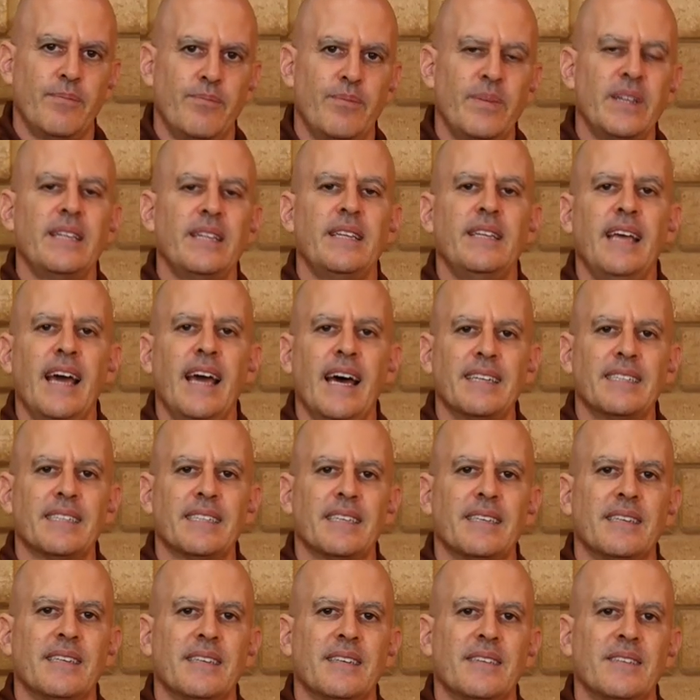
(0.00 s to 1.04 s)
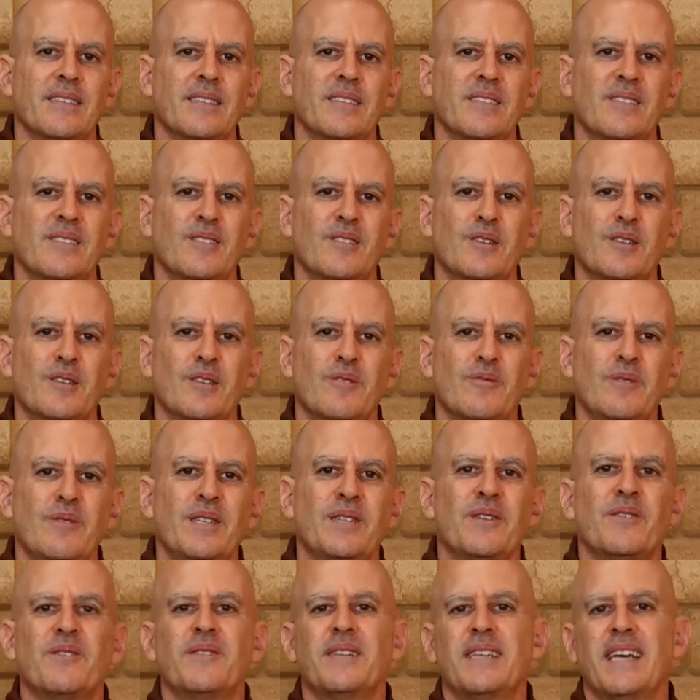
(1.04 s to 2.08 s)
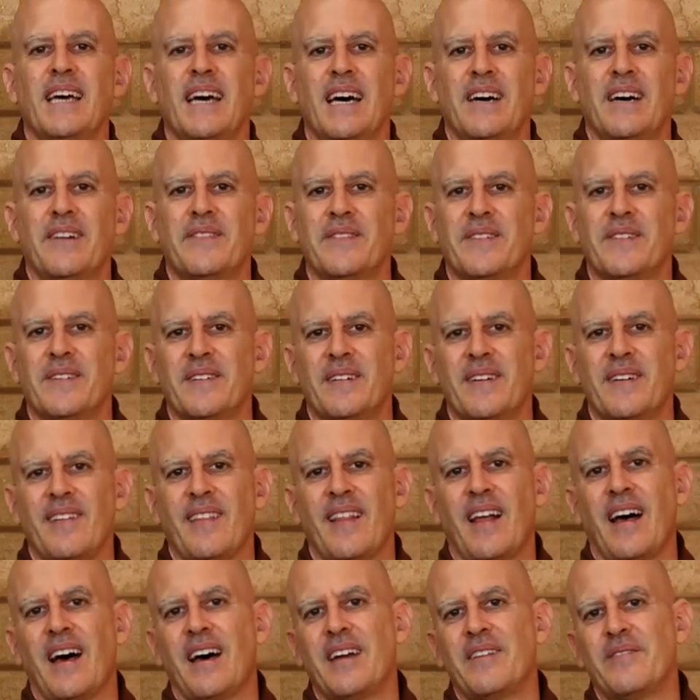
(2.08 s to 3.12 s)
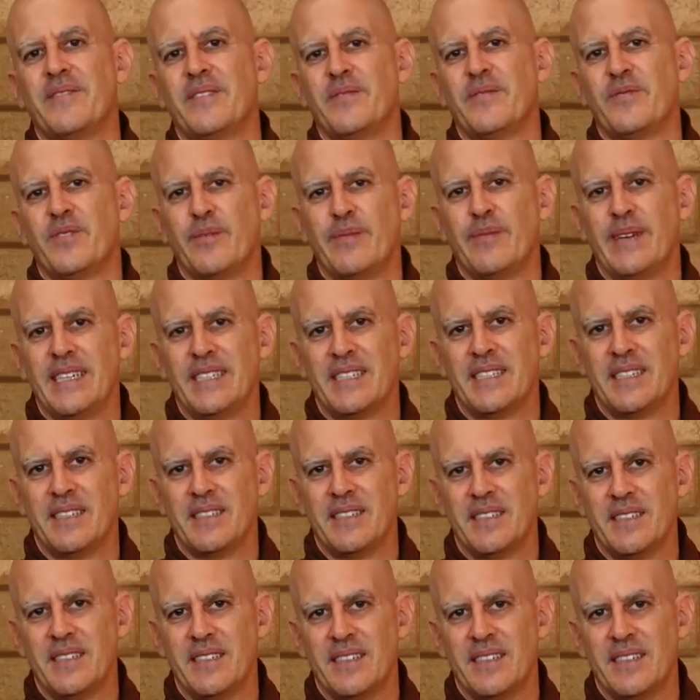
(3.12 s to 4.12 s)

But yet, we don't have a lot of information